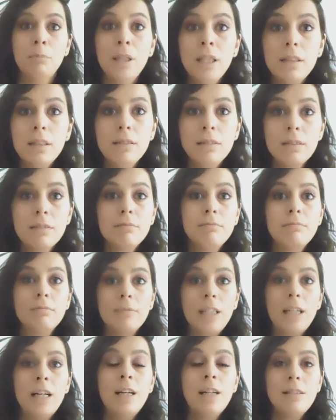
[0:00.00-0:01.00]
but
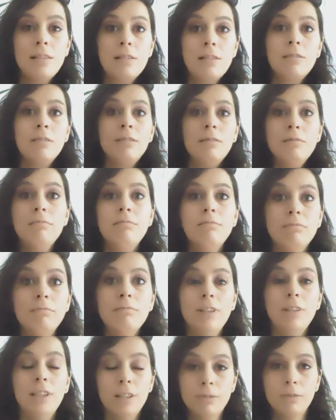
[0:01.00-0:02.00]
I still,
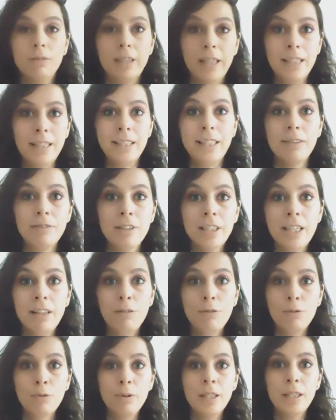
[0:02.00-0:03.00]
you know, I
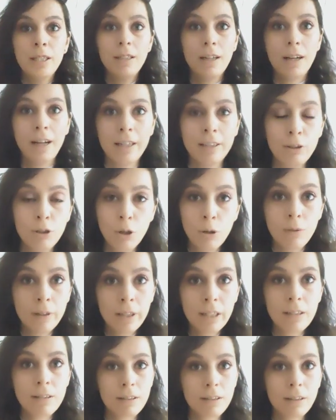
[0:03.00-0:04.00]
navigate through it. I know
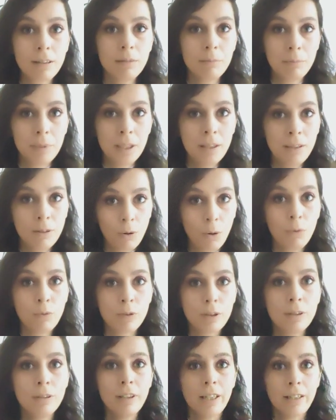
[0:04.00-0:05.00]
that it's going to be
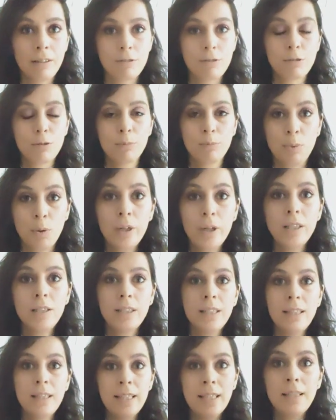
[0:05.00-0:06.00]
over at a certain
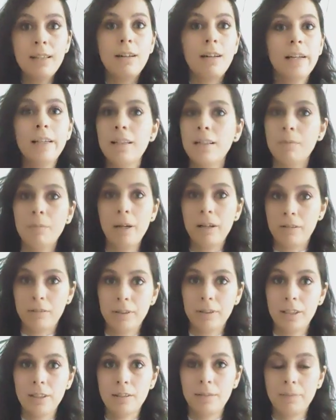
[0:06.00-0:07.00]
point, and then I come out
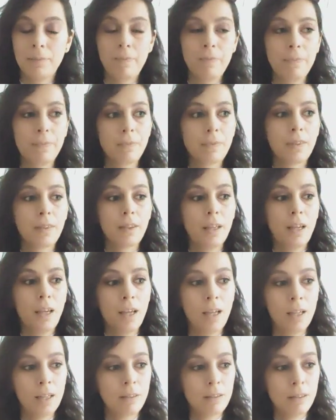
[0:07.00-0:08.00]
of it.
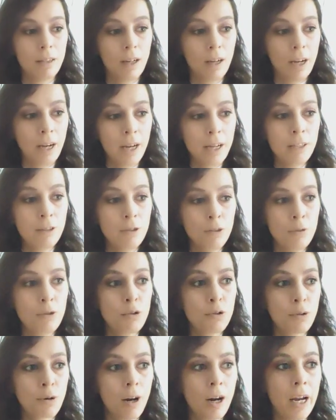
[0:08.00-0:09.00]
And I do
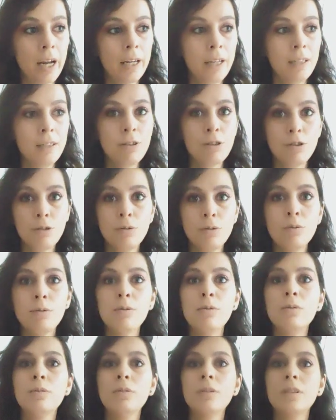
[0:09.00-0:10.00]
try
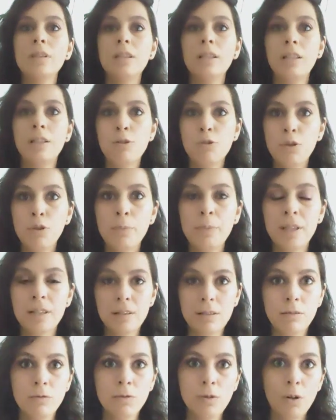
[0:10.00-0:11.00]
to enjoy
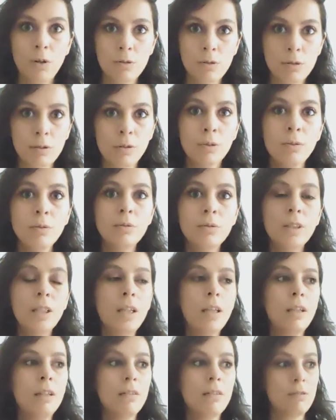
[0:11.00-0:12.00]
myself also.
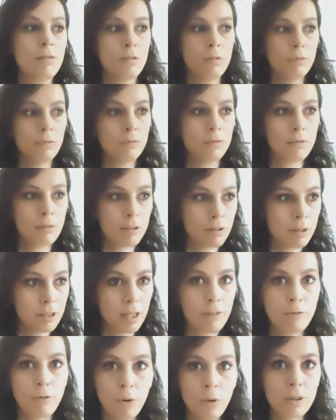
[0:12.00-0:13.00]
So to
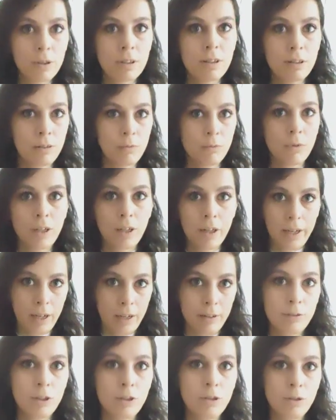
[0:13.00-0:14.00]
stay focused on what I
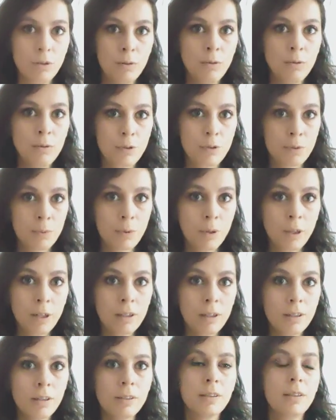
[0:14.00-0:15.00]
have to do for
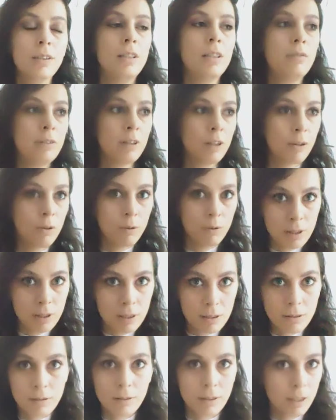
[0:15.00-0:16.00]
work, even though
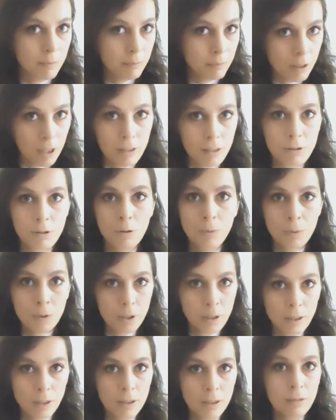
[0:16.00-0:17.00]
it's, I'm not so
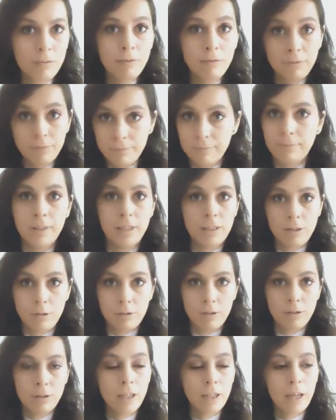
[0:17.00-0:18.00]
productive, that's
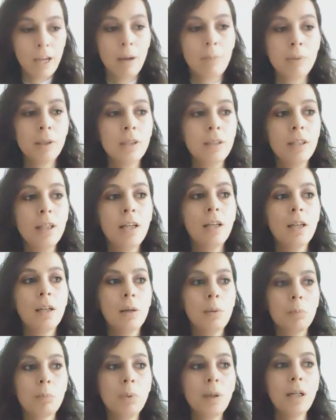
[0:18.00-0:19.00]
also going to happen.
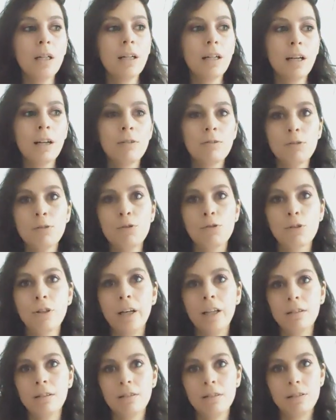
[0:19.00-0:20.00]
But I also
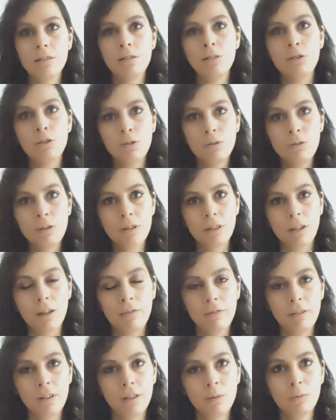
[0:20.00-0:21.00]
try to do
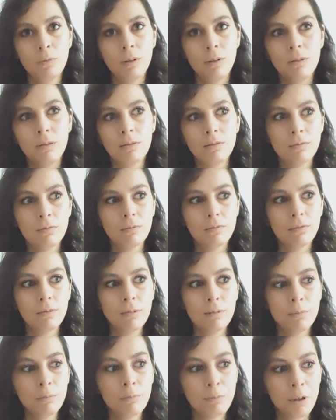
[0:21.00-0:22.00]
stuff that will
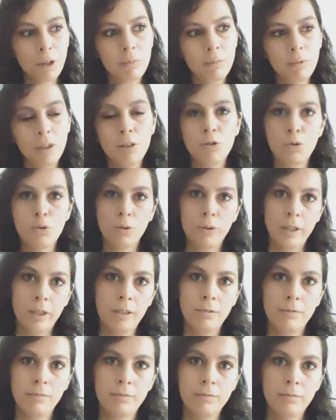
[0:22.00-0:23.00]
bring me
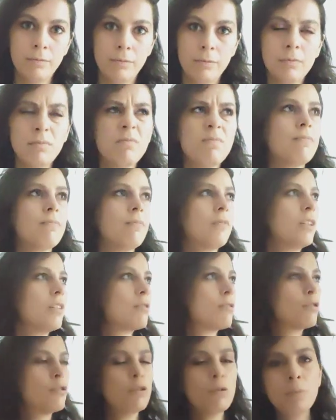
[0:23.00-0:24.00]
joy.
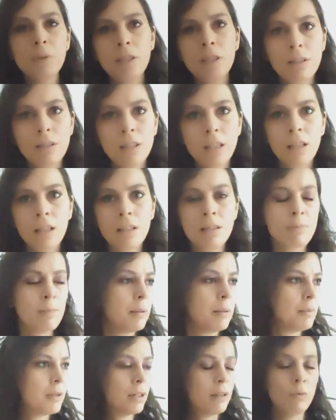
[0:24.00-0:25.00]
The stupidest things,
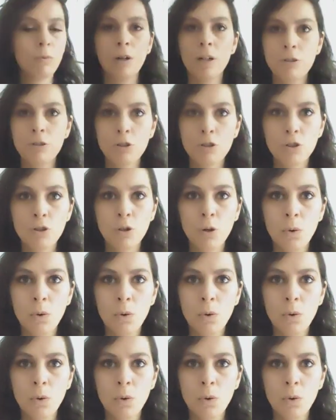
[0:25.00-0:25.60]
maybe I'll watch a